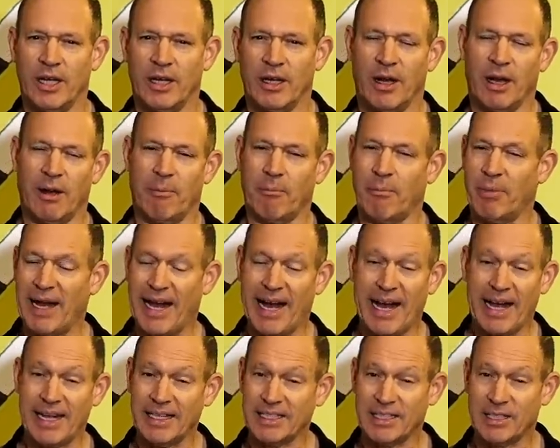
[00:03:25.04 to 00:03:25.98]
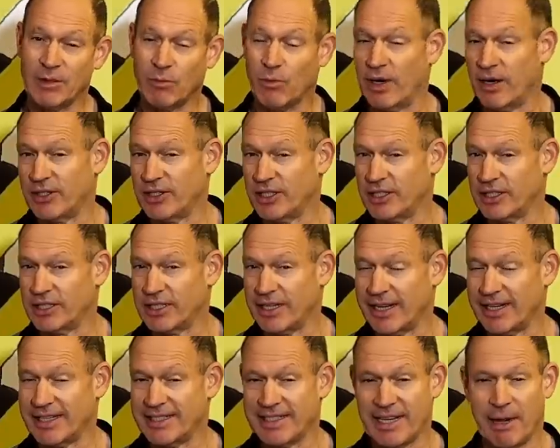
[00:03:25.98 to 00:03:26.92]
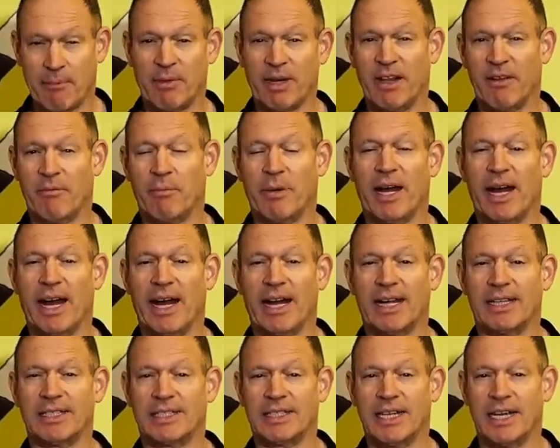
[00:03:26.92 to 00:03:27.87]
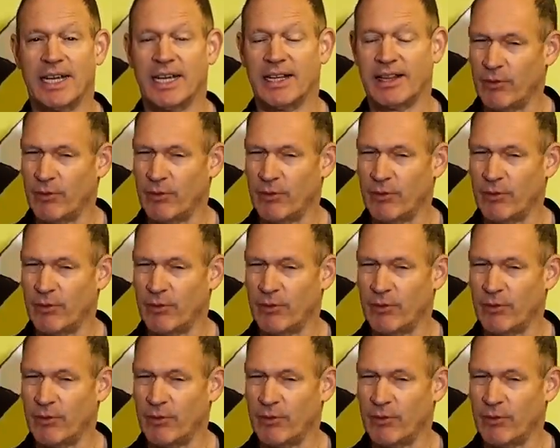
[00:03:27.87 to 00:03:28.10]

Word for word: um, parts, where it's just an assembly of parts.